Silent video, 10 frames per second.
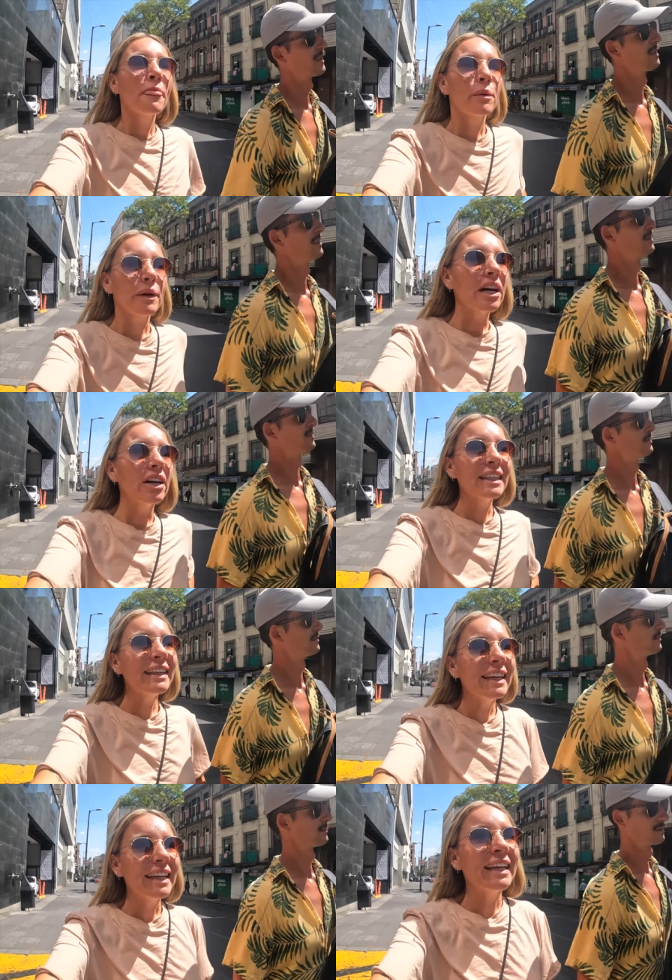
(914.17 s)
We're
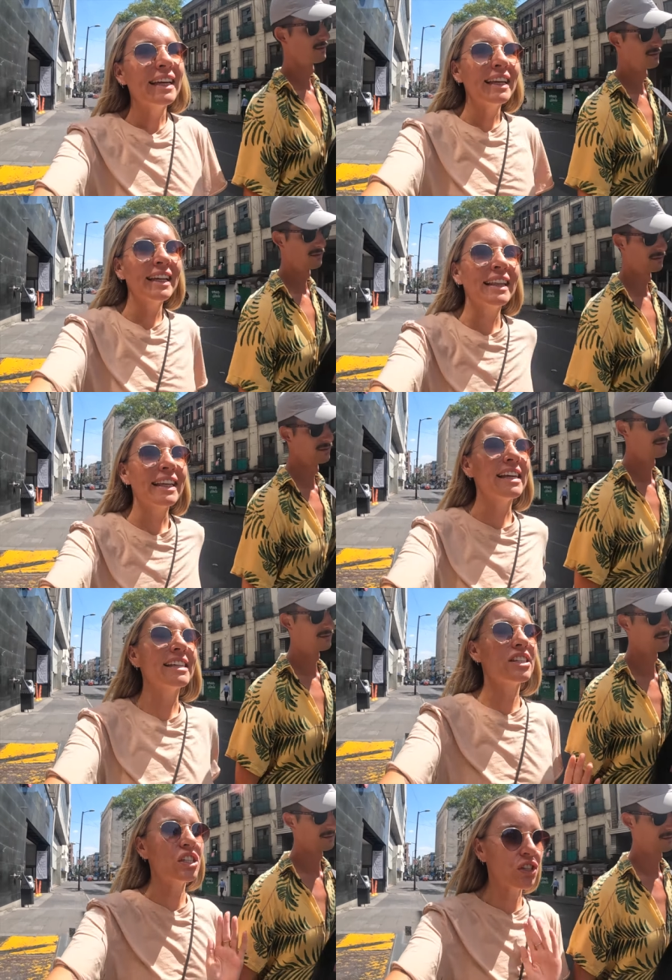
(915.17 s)
currently in the
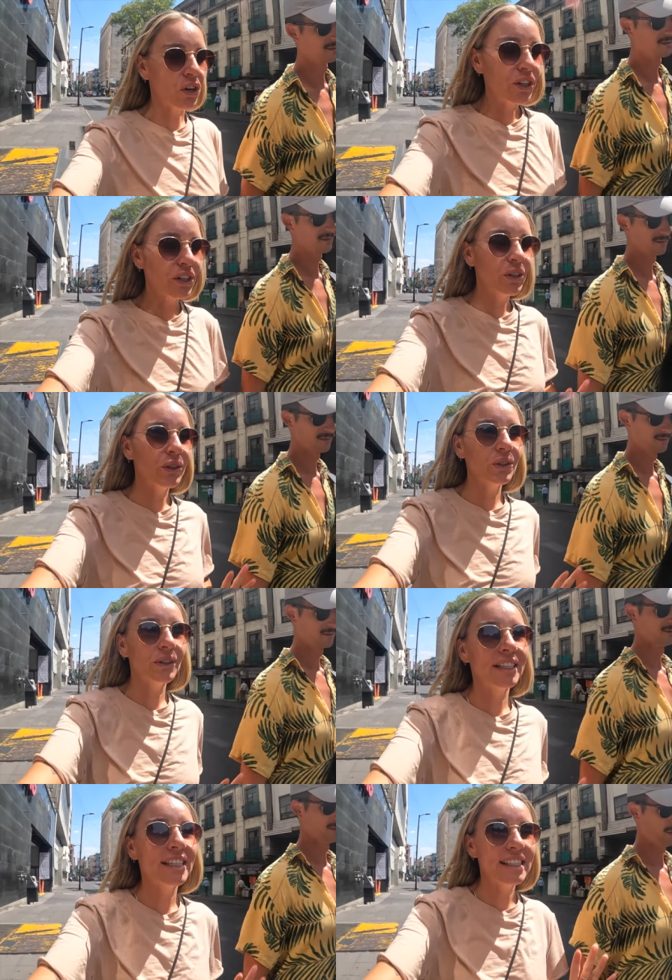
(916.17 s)
historical
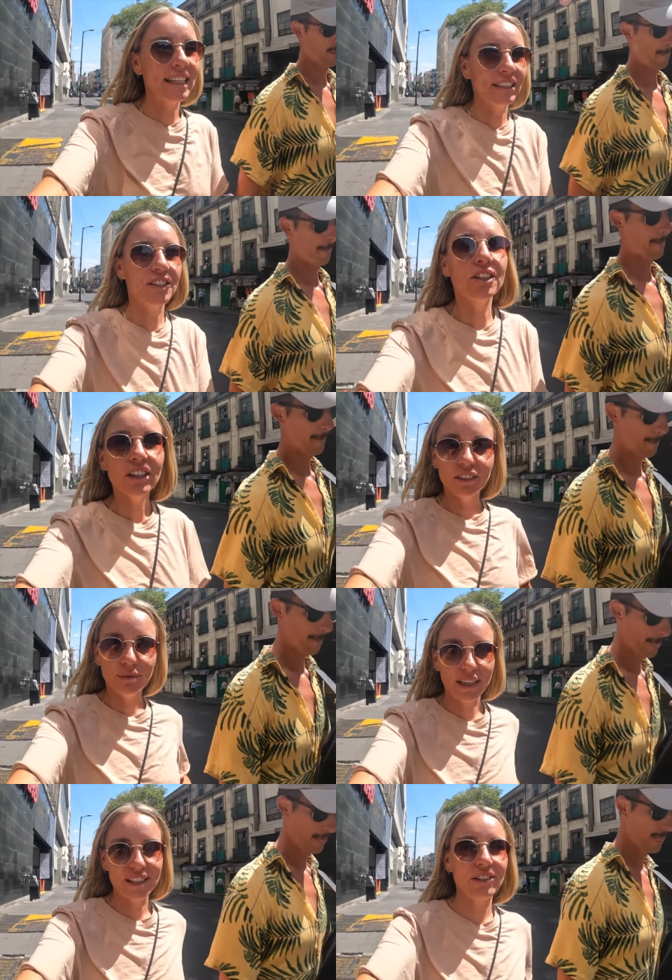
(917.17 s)
center of
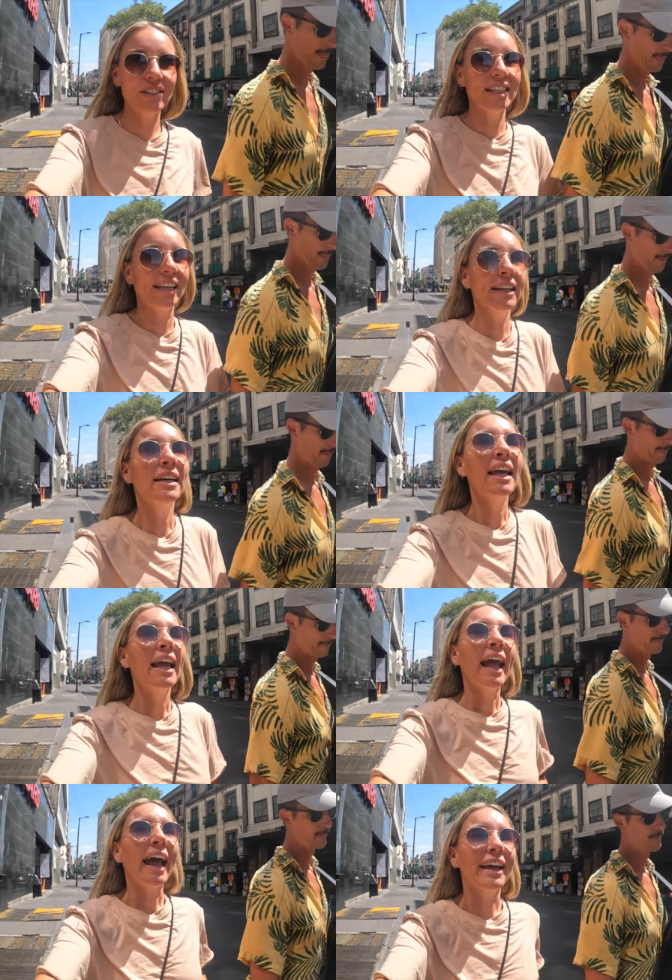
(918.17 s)
Mexico City
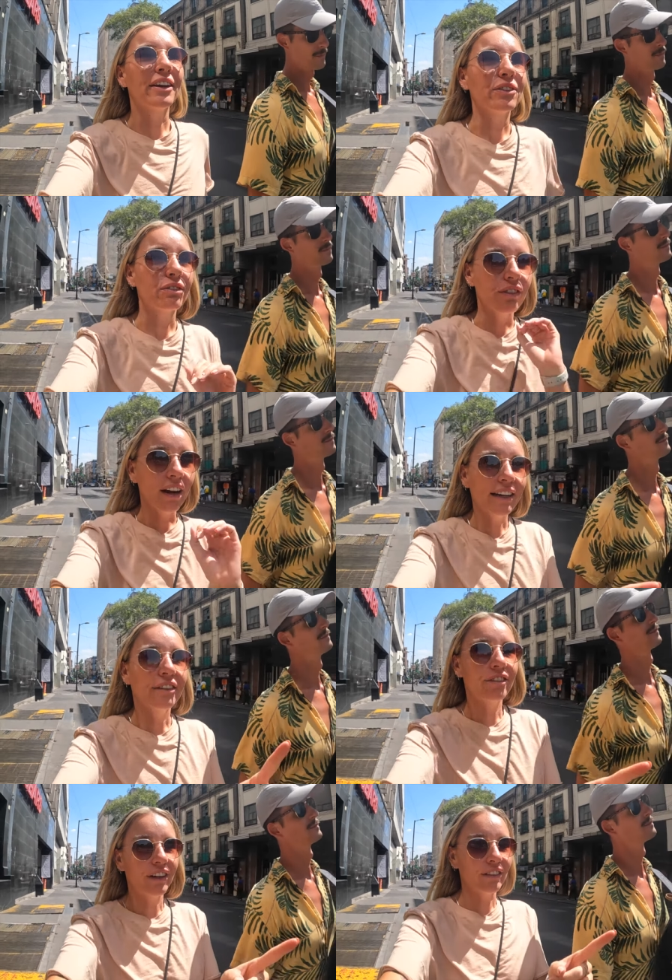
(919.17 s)
and right
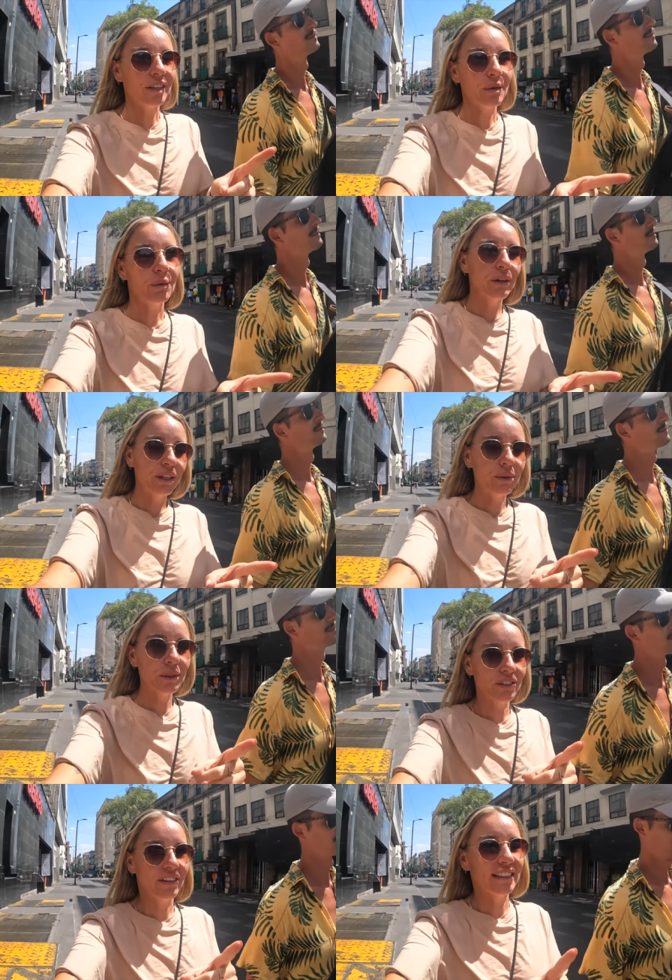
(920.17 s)
in front of us, we're walking
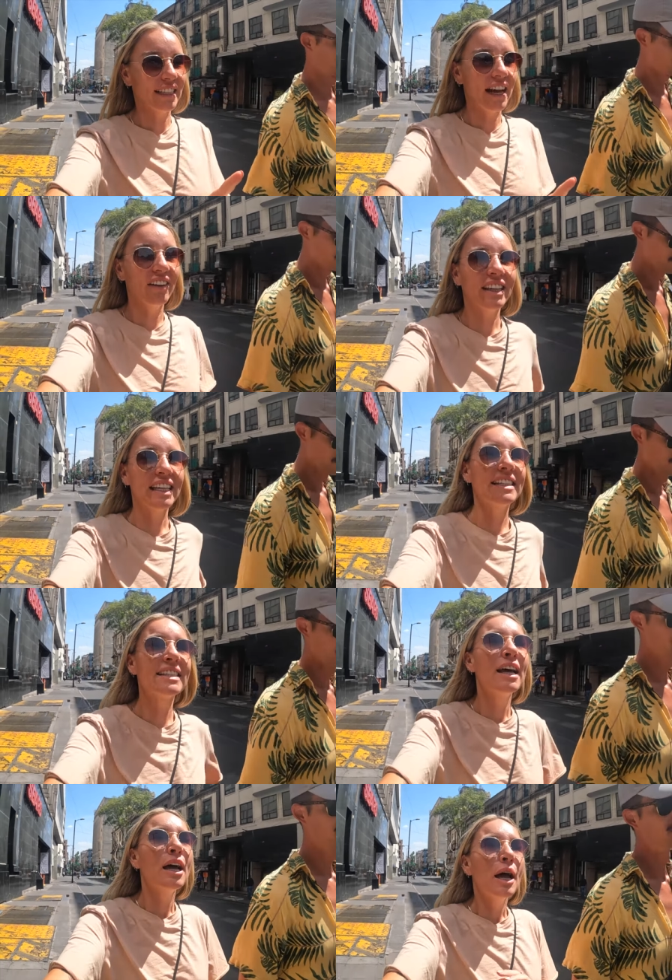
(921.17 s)
towards it right now, is
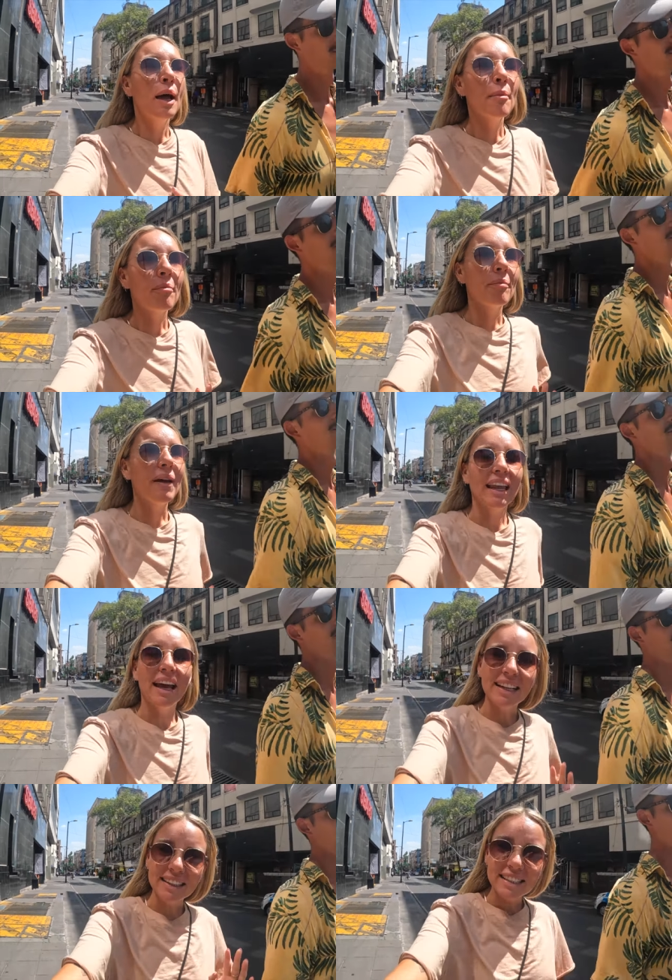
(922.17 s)
Bella
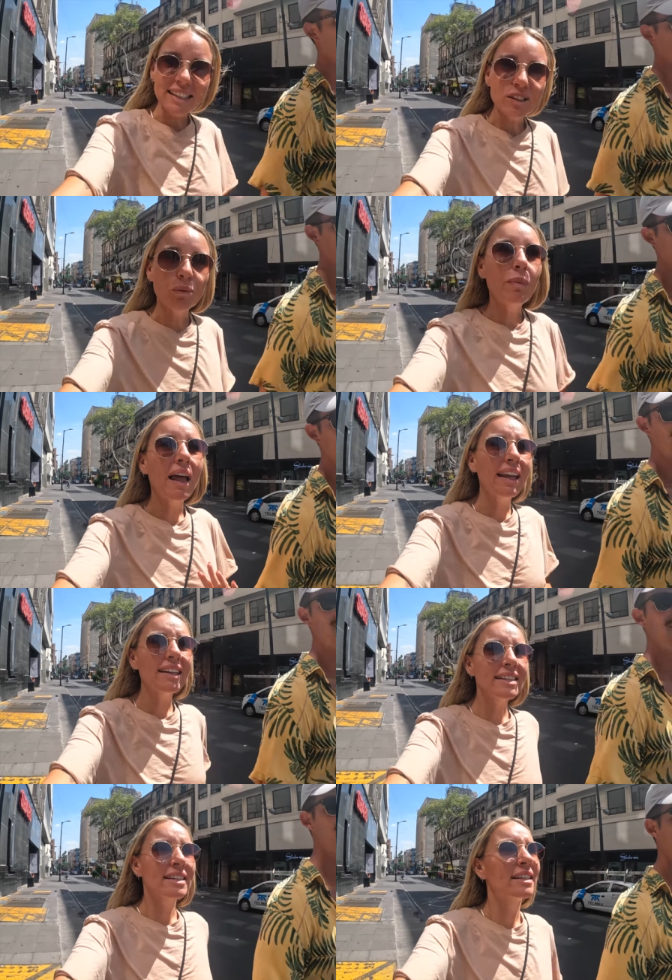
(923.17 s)
Artes or
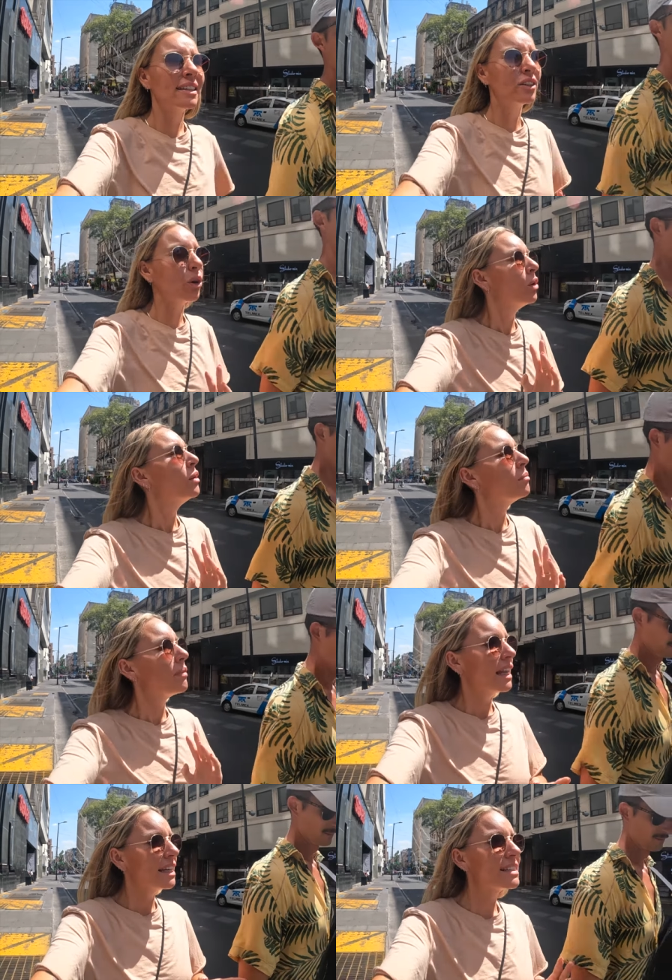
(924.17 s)
Palace, no,
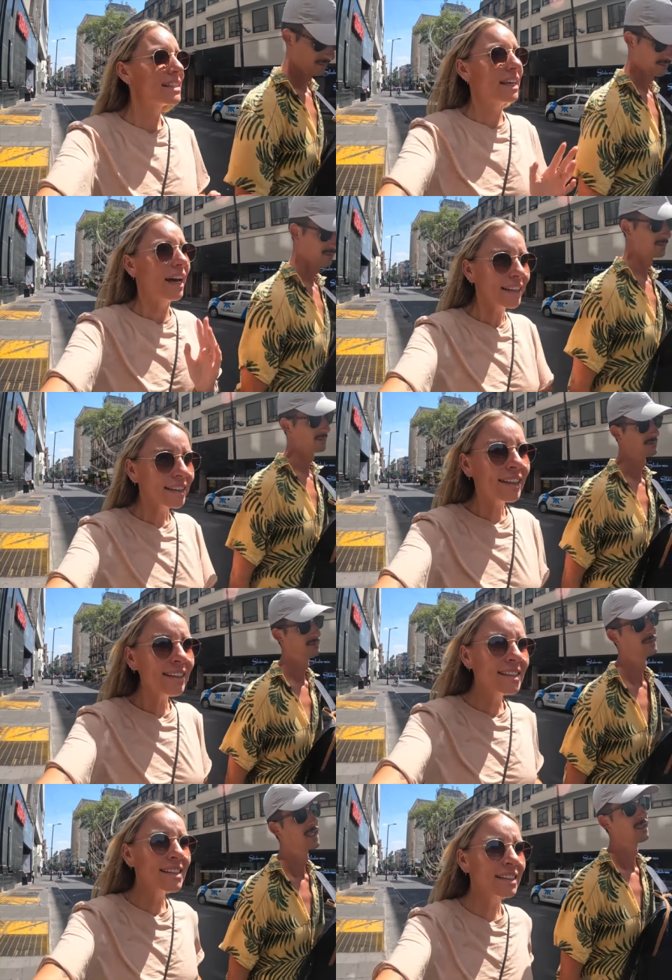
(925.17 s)
Palace de
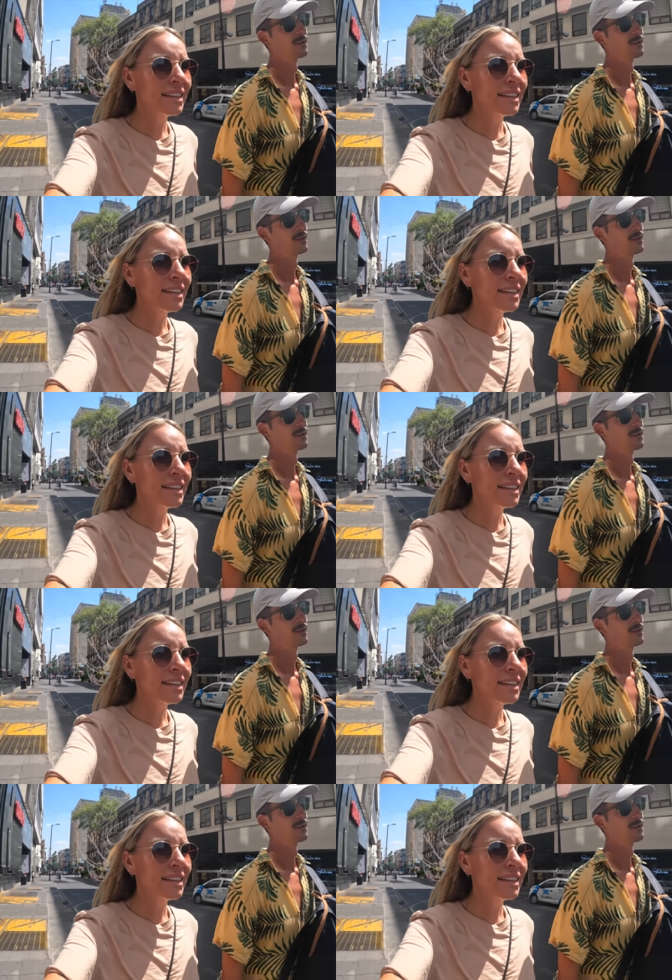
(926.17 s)
Artes